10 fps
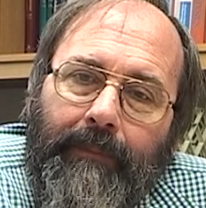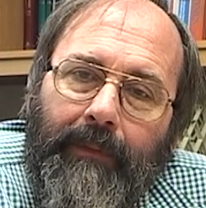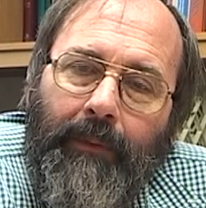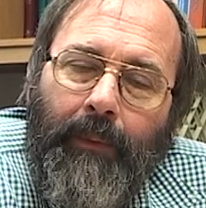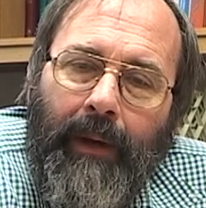
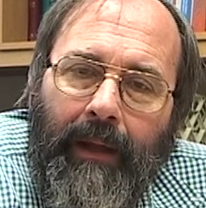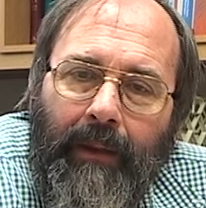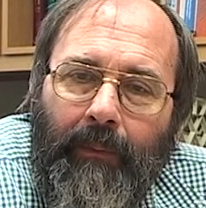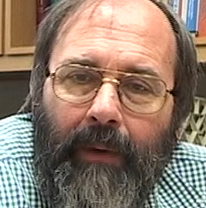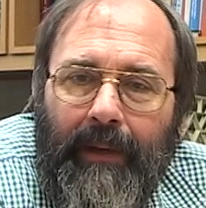
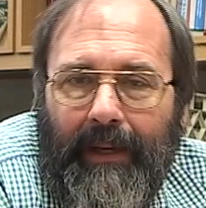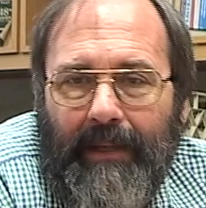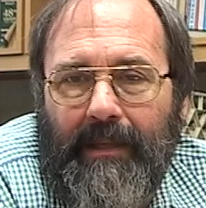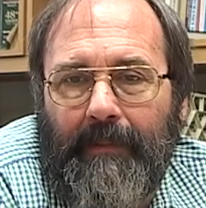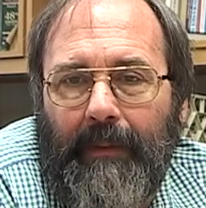Well, one
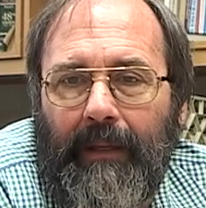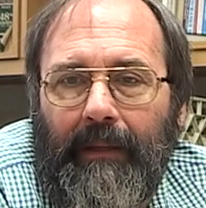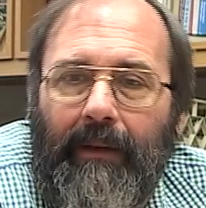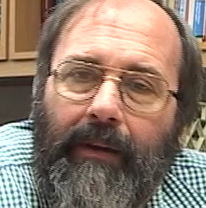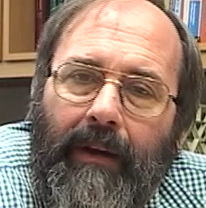has to be a
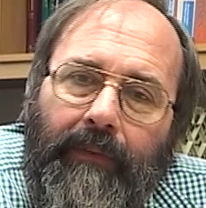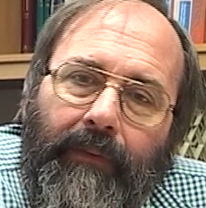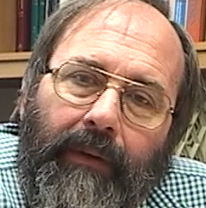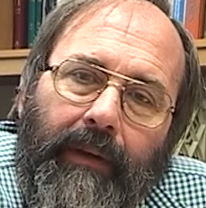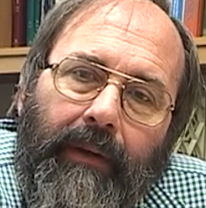little
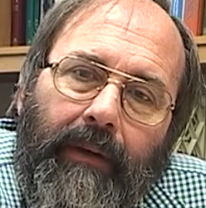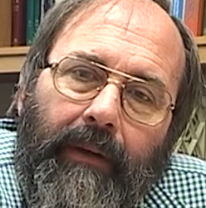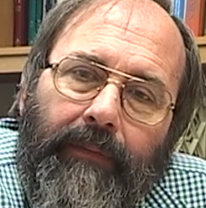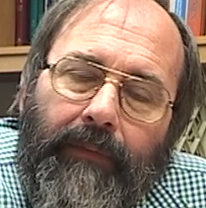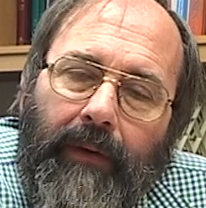careful here.
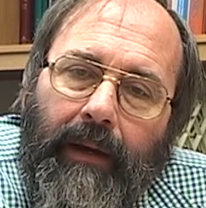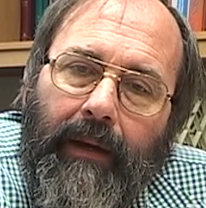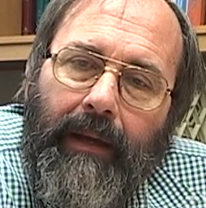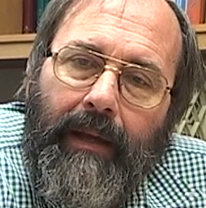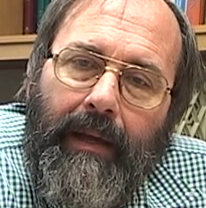If
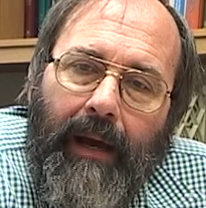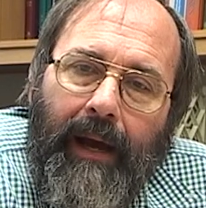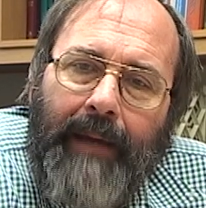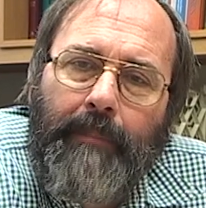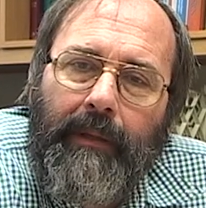
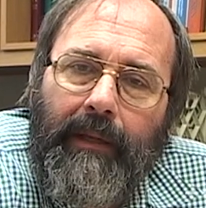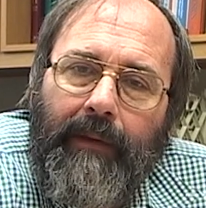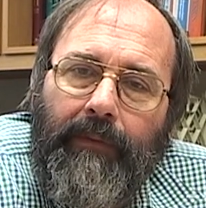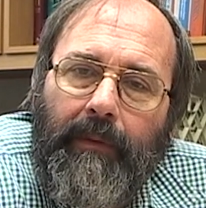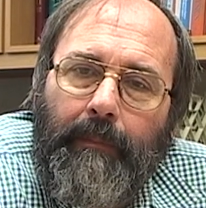I
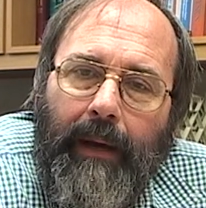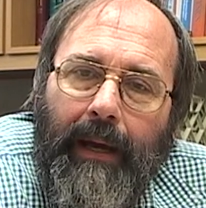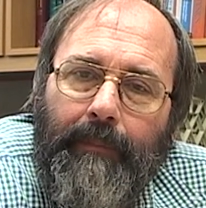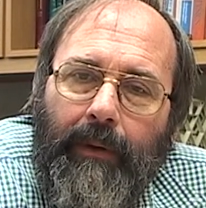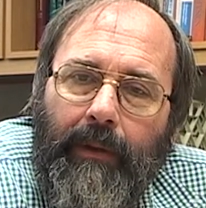believe the
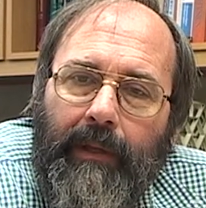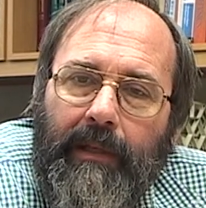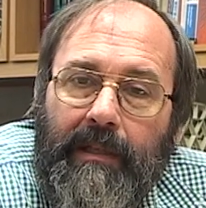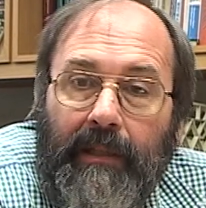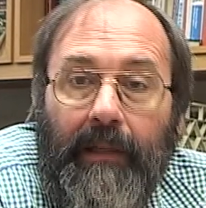Bible
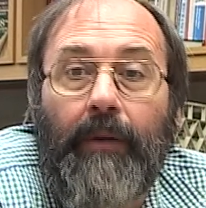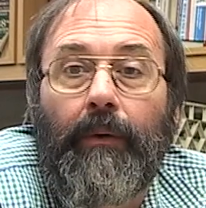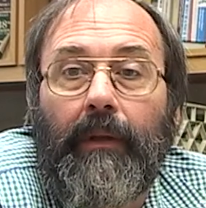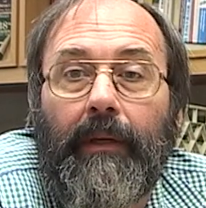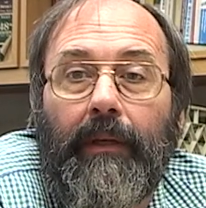is
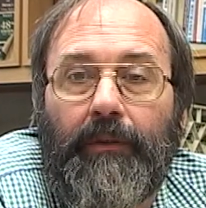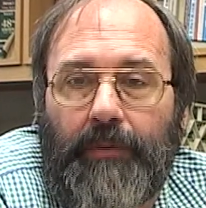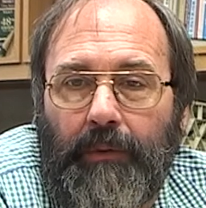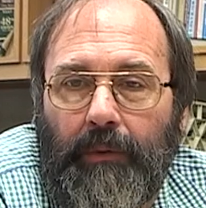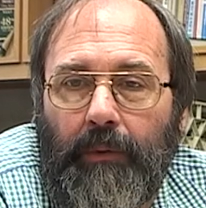literally
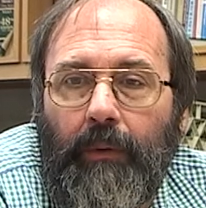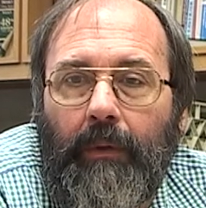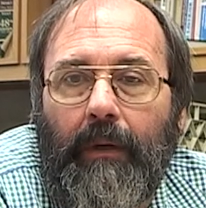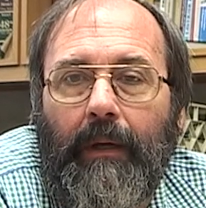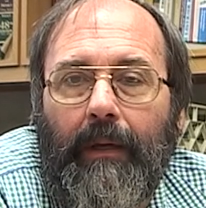true,
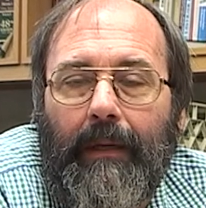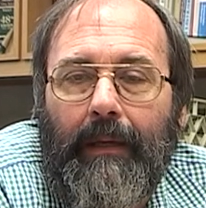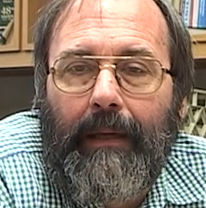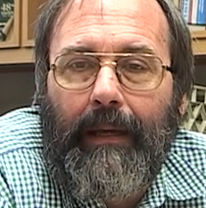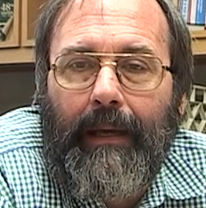
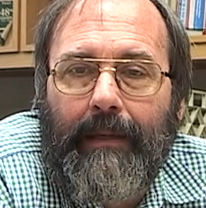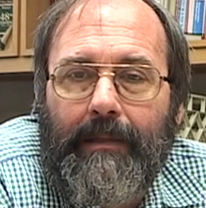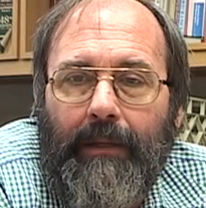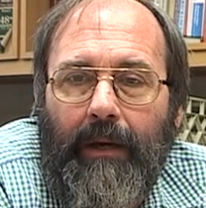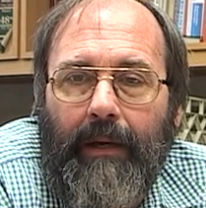
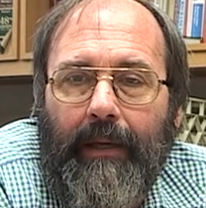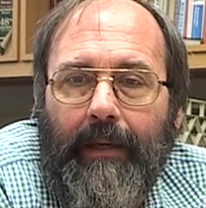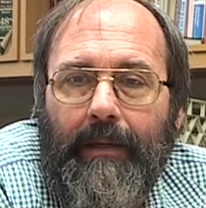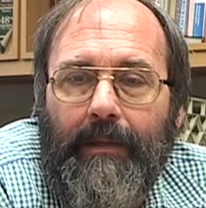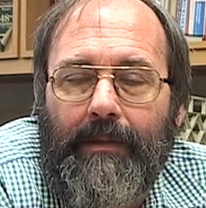as long
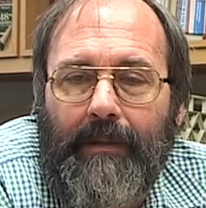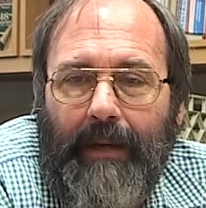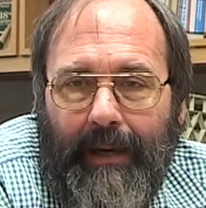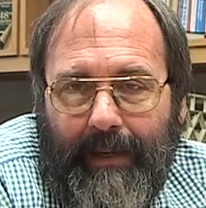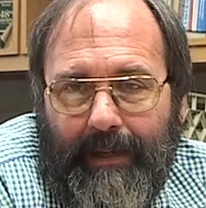as
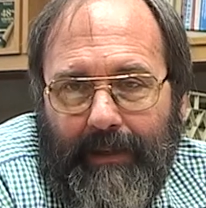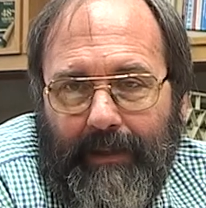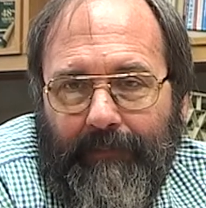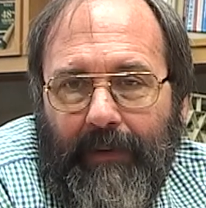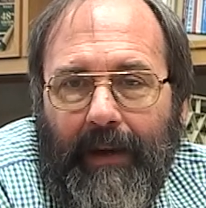I can
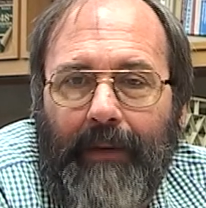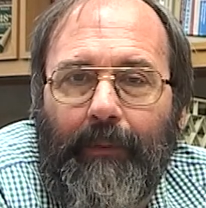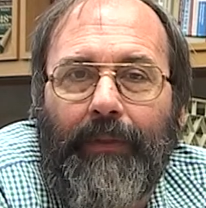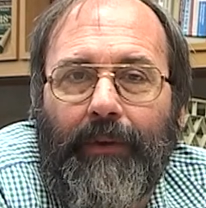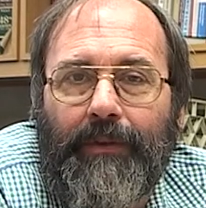define
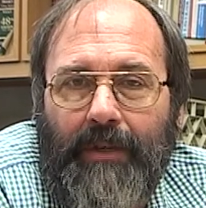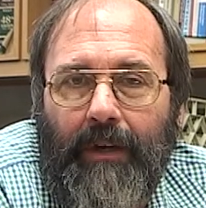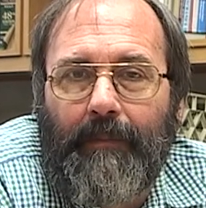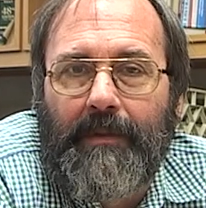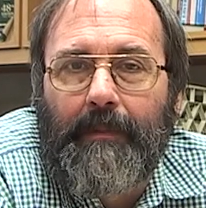what those
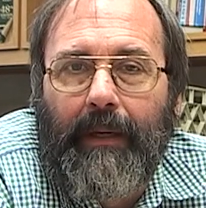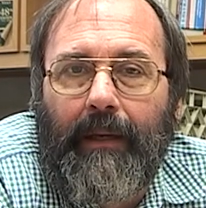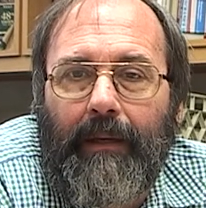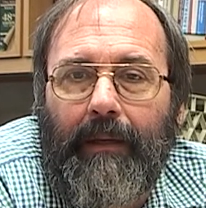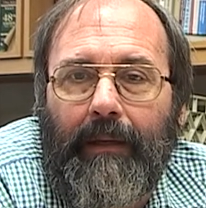terms
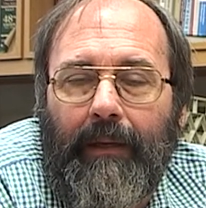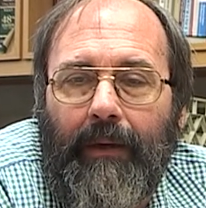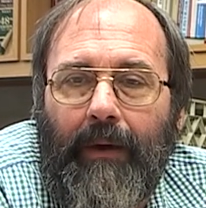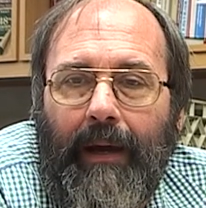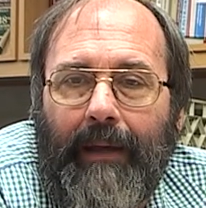mean. You
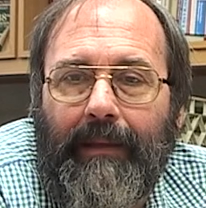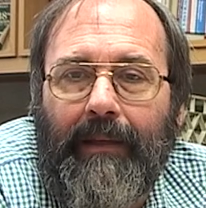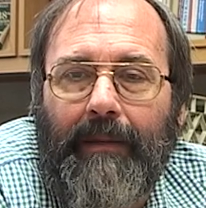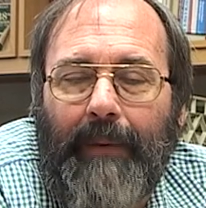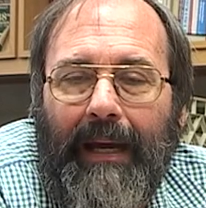know, I
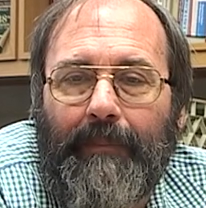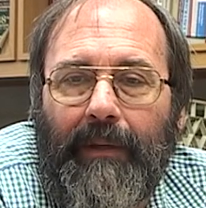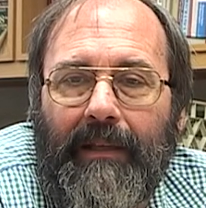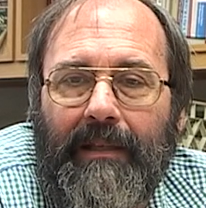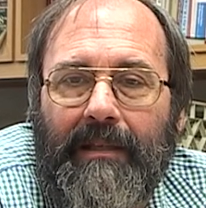think the
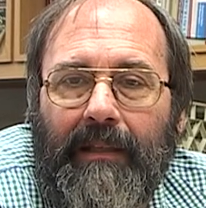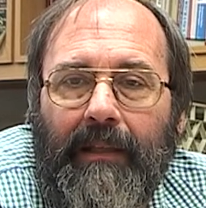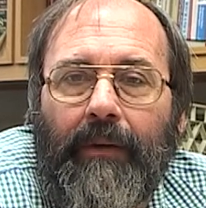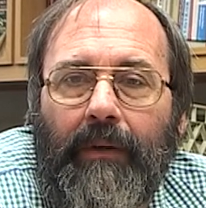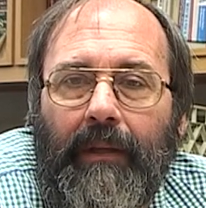Bible is
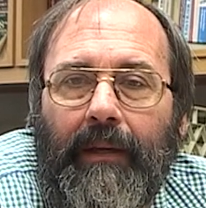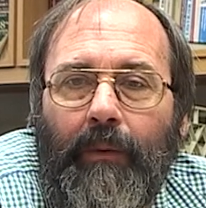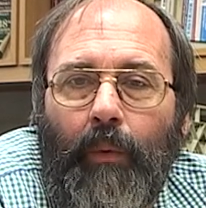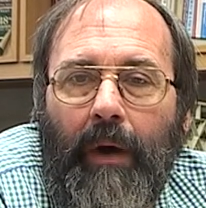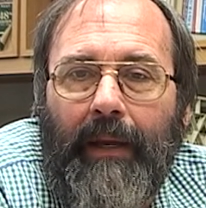literally
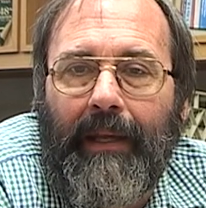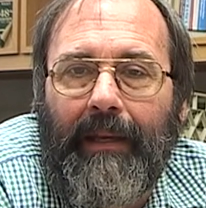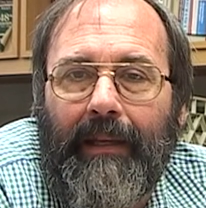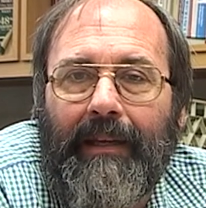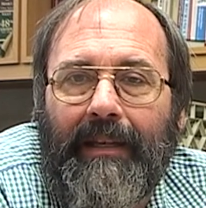what
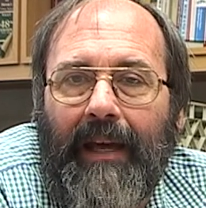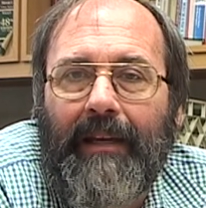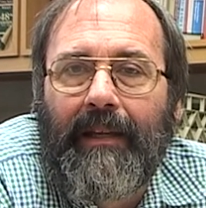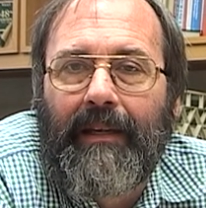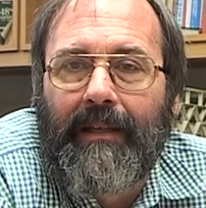it
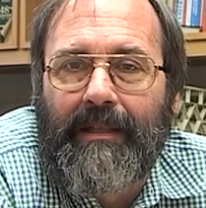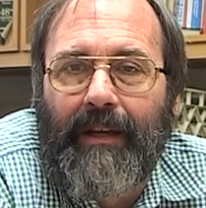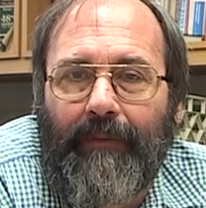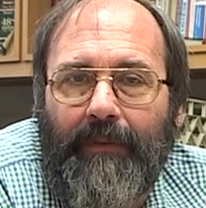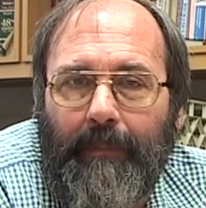intended
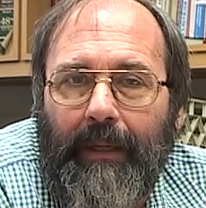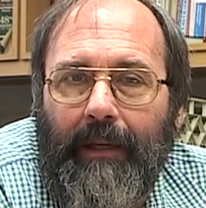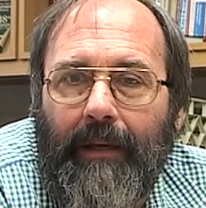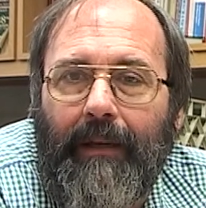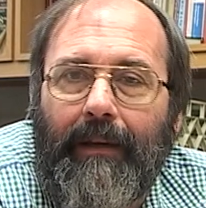itself to be.